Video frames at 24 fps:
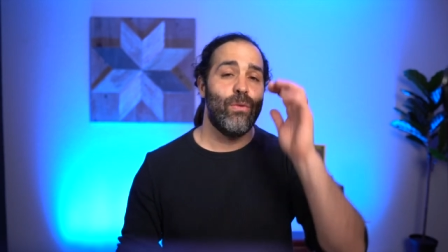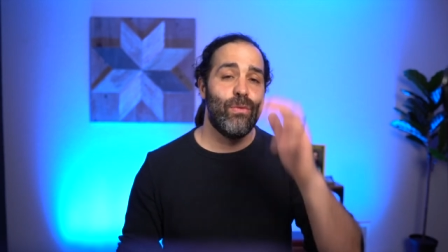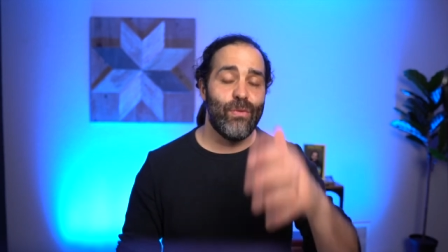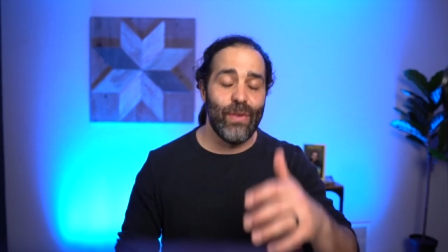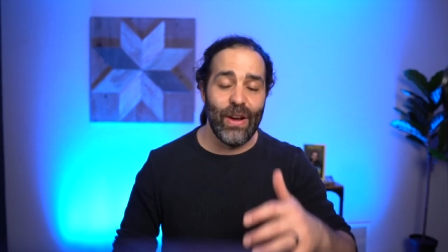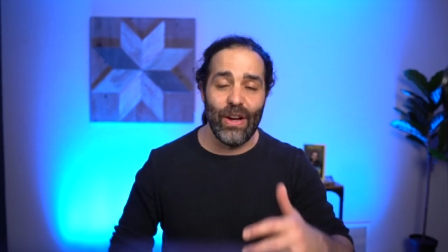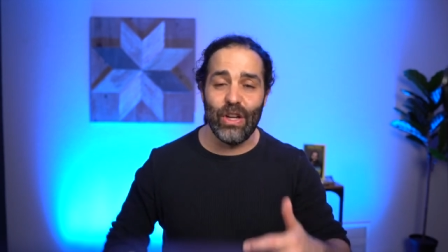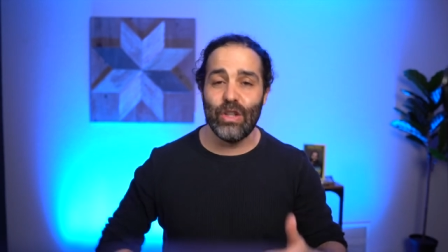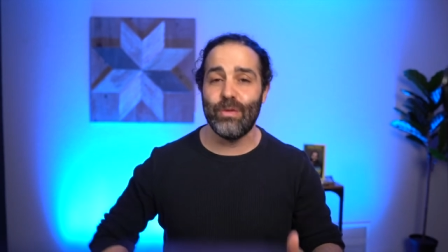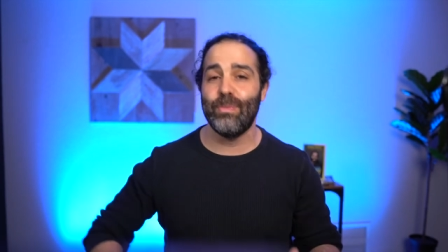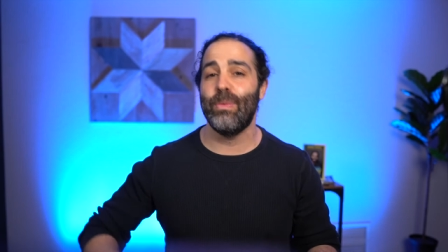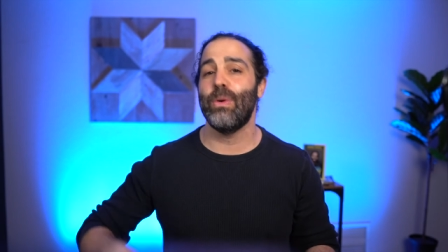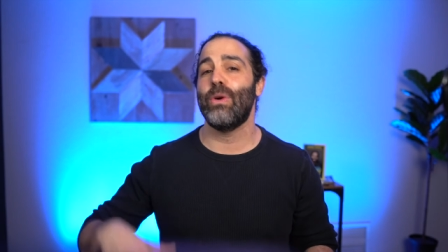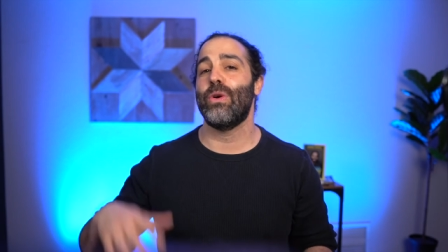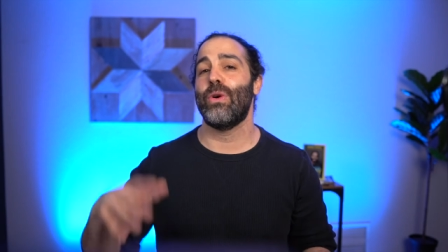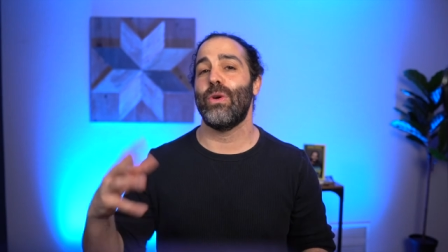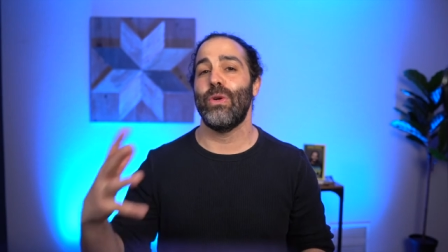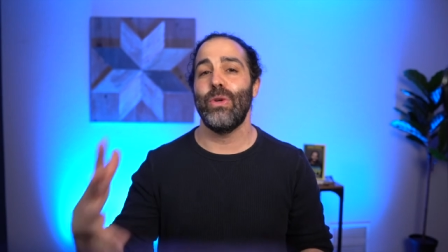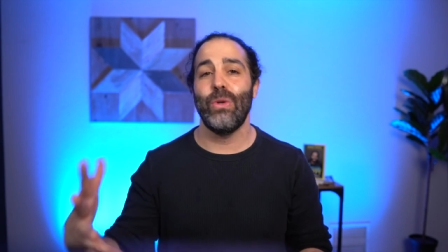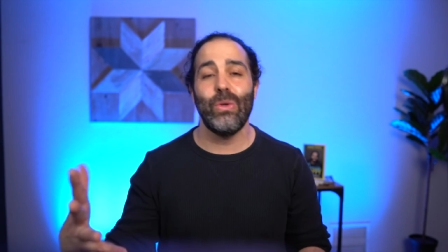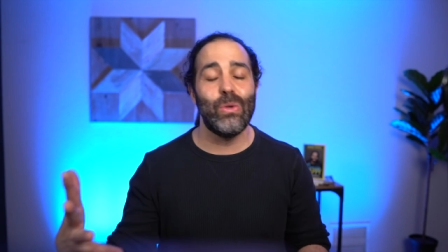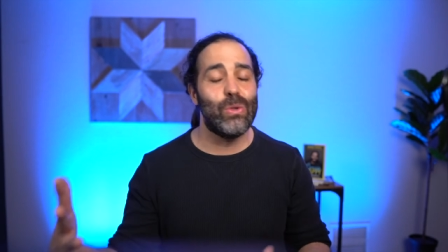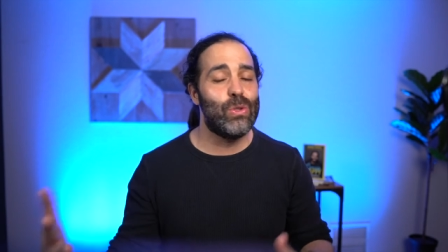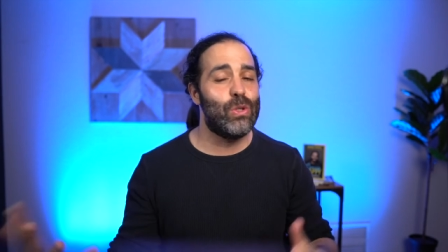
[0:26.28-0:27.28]
Facebook
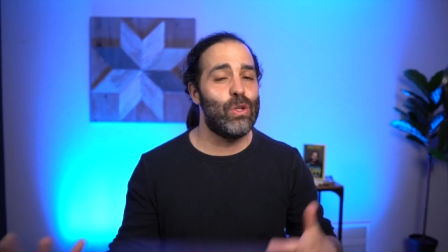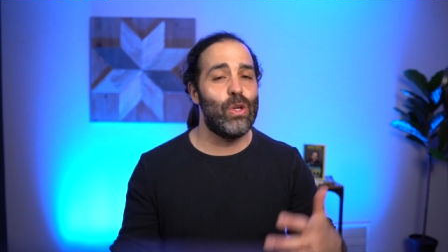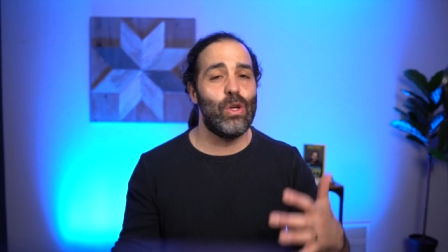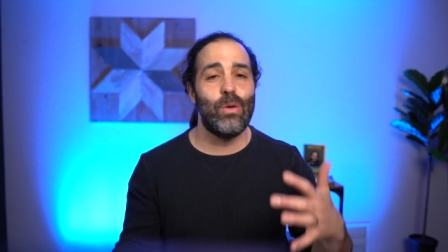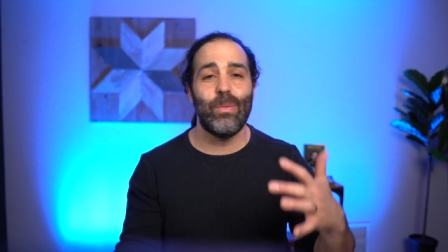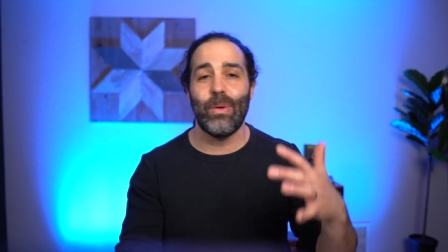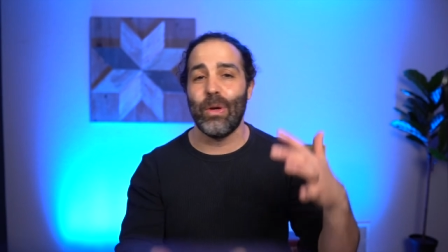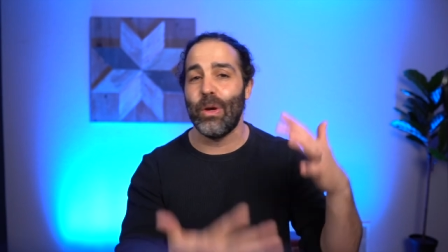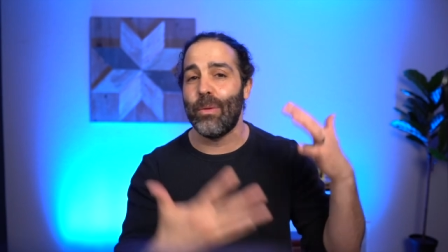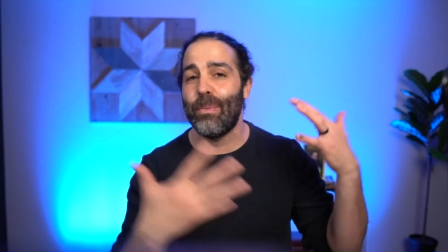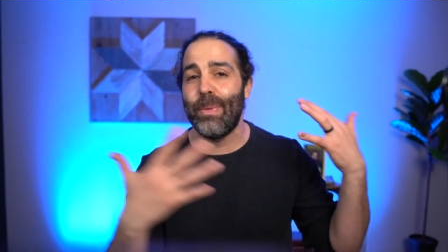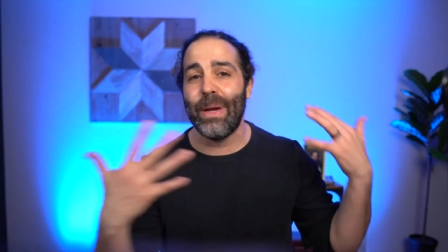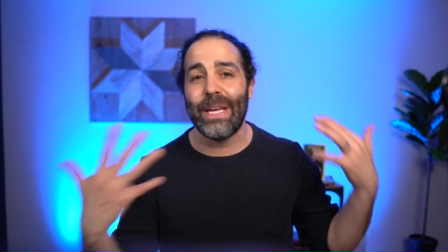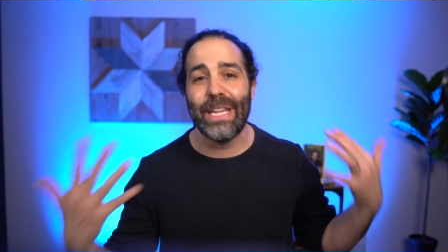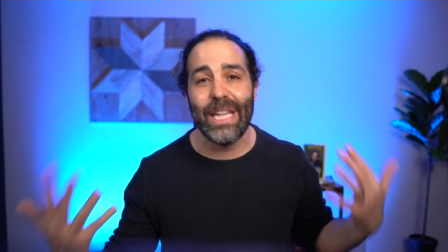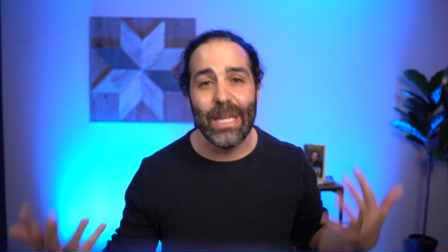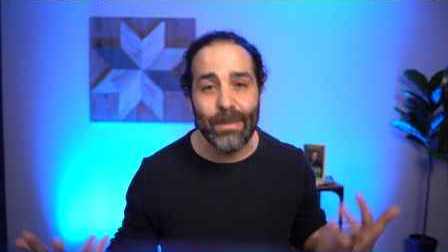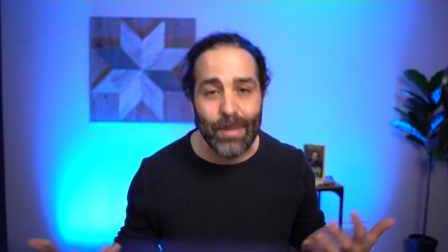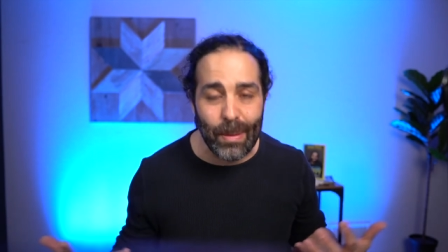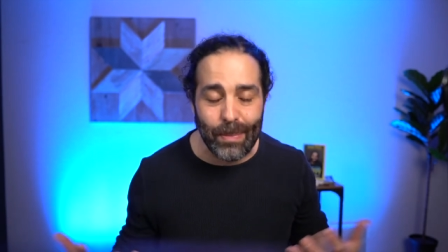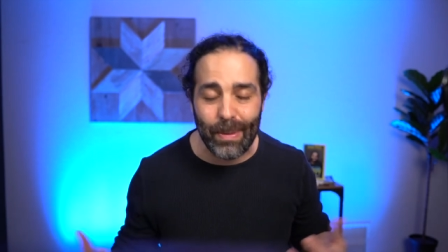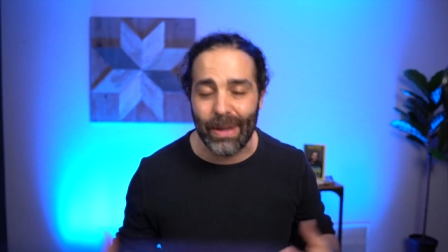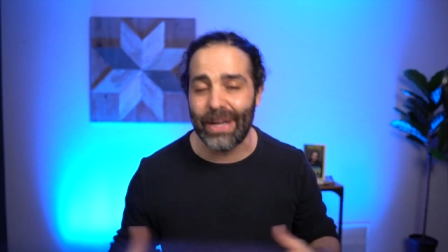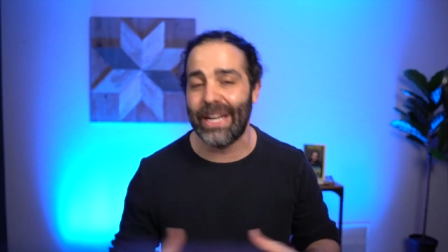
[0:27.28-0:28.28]
or YouTube or you're picking
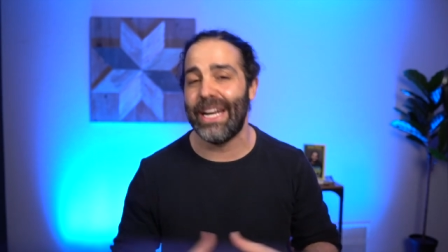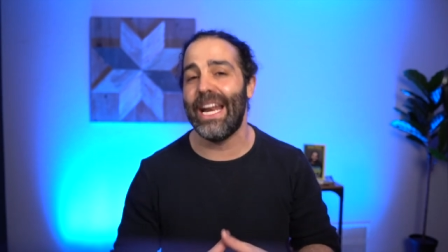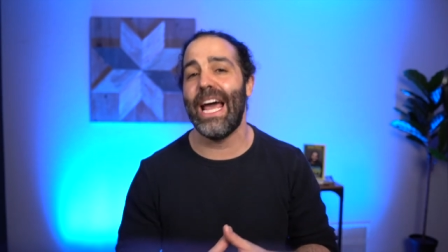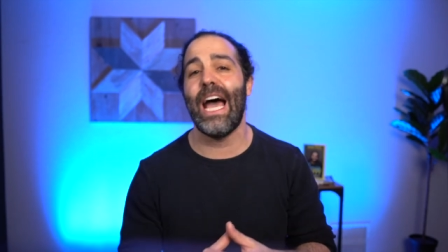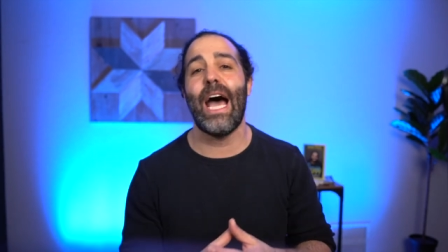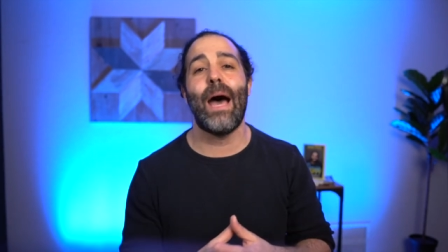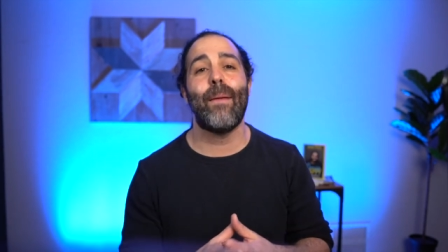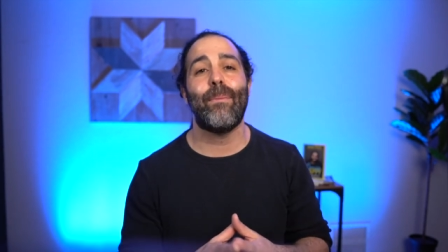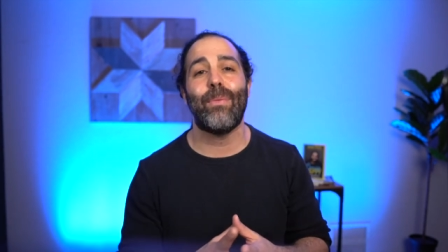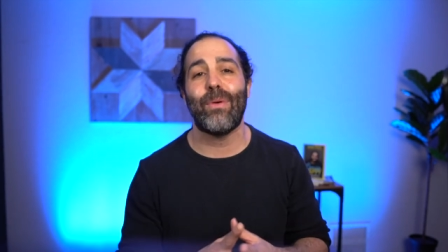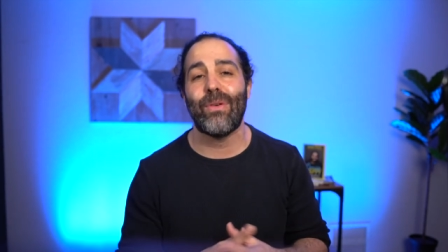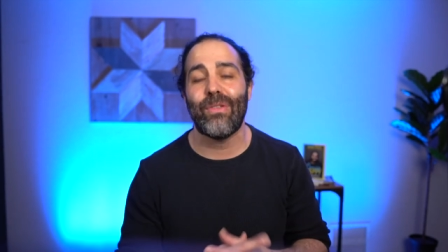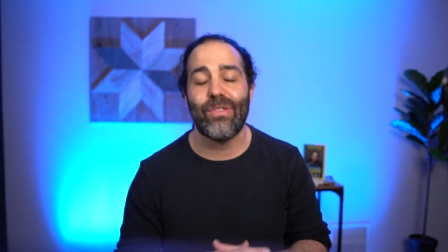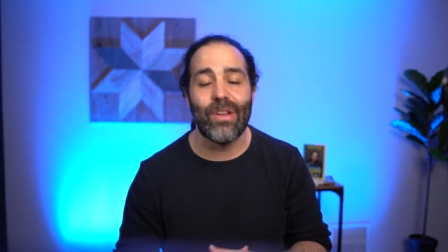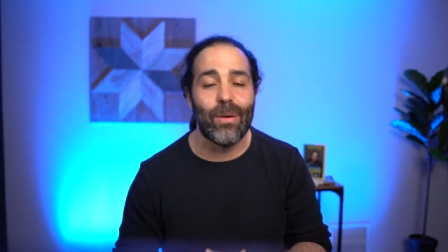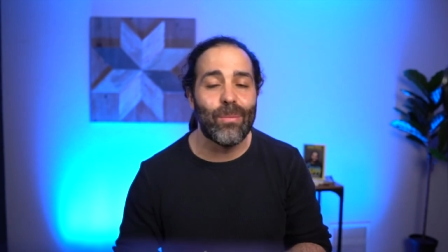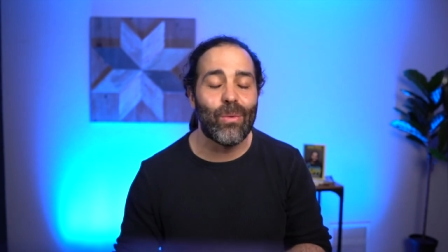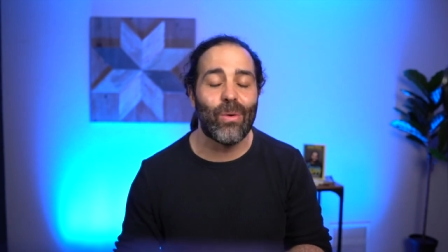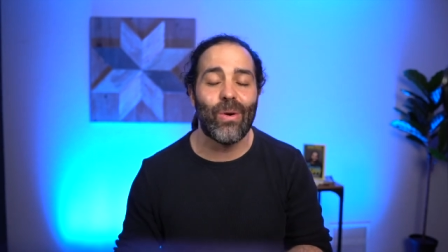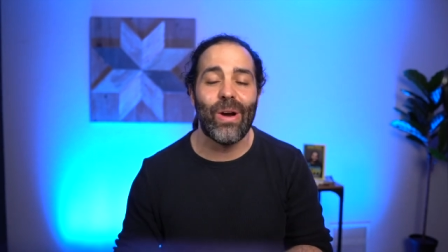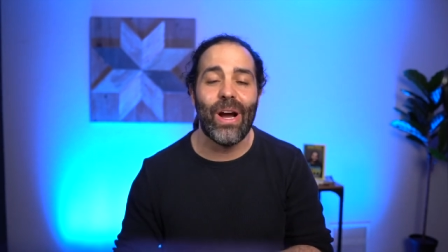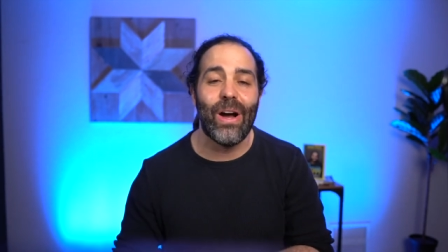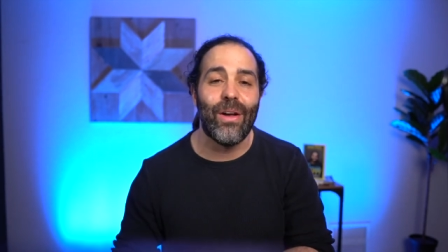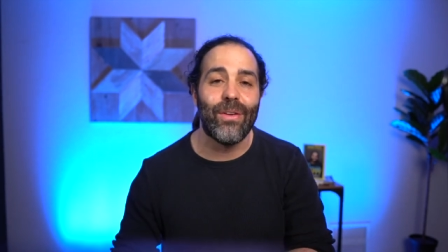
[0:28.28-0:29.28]
them up on an app or
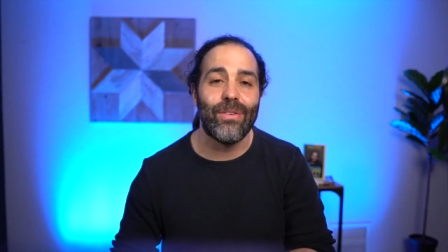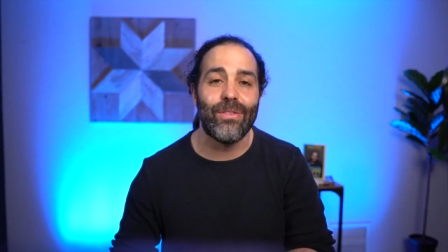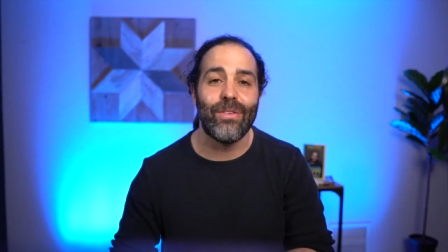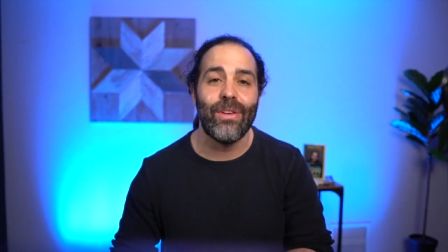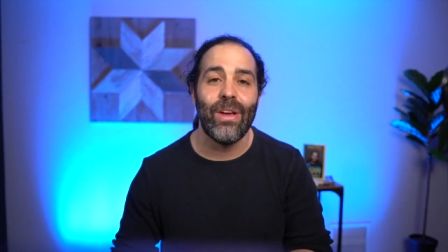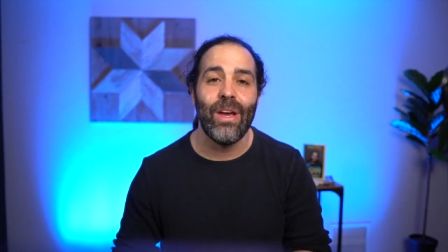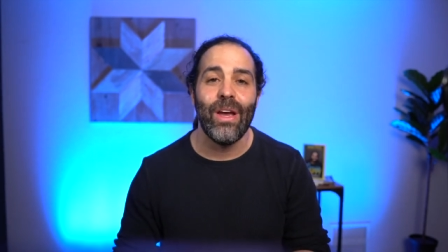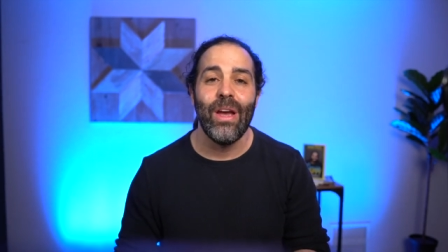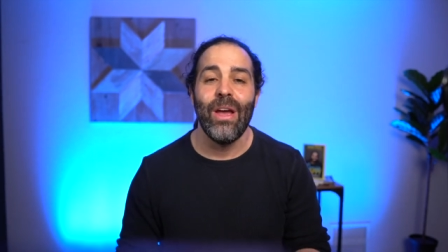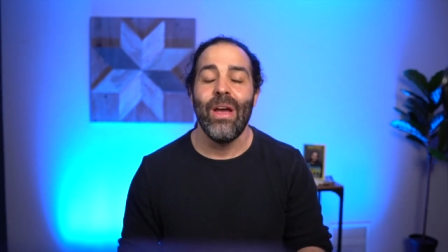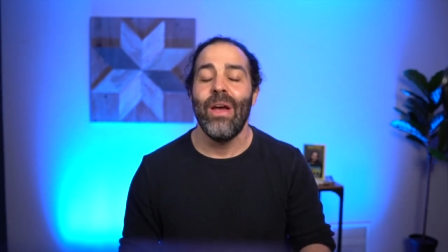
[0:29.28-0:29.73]
somewhere else.